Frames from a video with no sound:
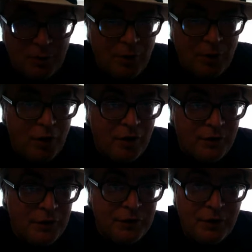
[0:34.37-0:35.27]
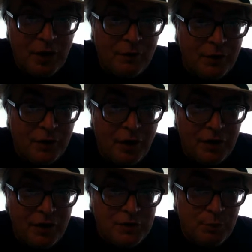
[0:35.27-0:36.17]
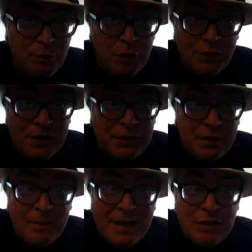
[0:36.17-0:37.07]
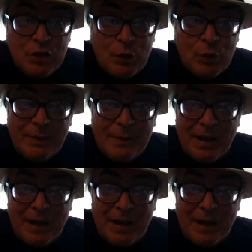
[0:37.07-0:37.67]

a part of the of the. It's moved into the mainstream,